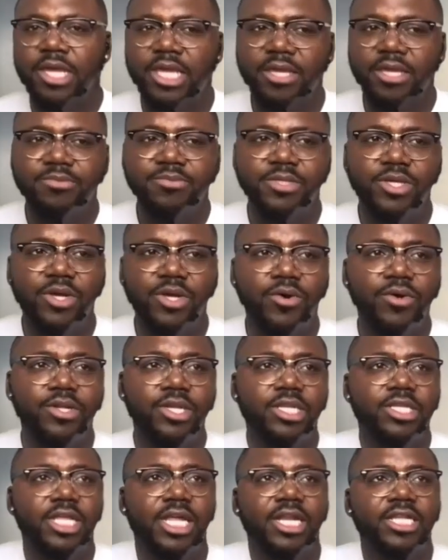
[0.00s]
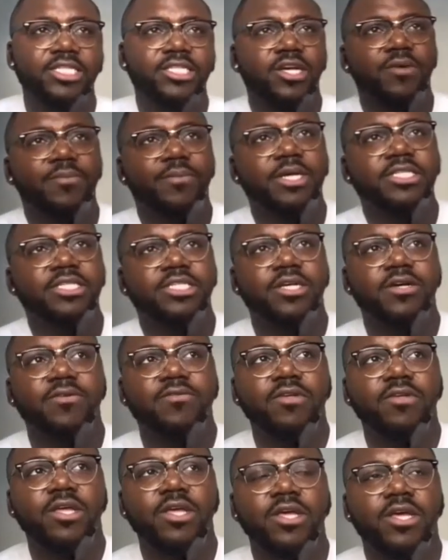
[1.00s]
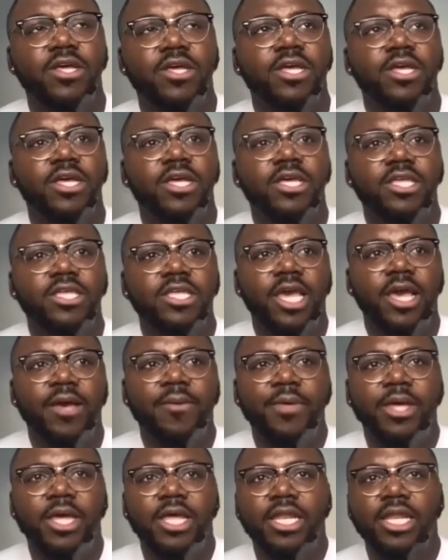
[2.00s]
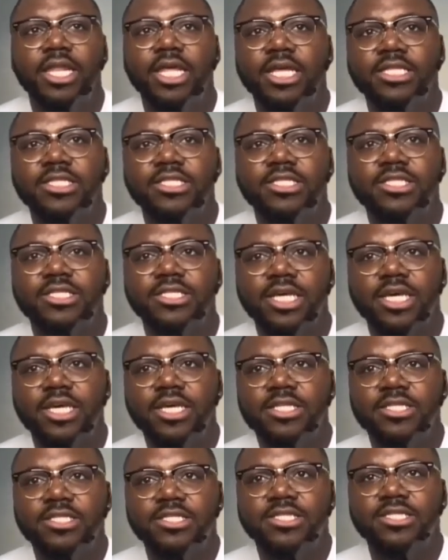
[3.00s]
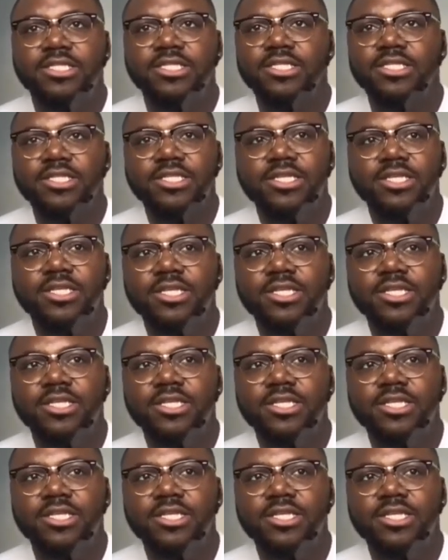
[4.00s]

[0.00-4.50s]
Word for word: something that keeps me going that I tell myself. Yeah, man, it's it's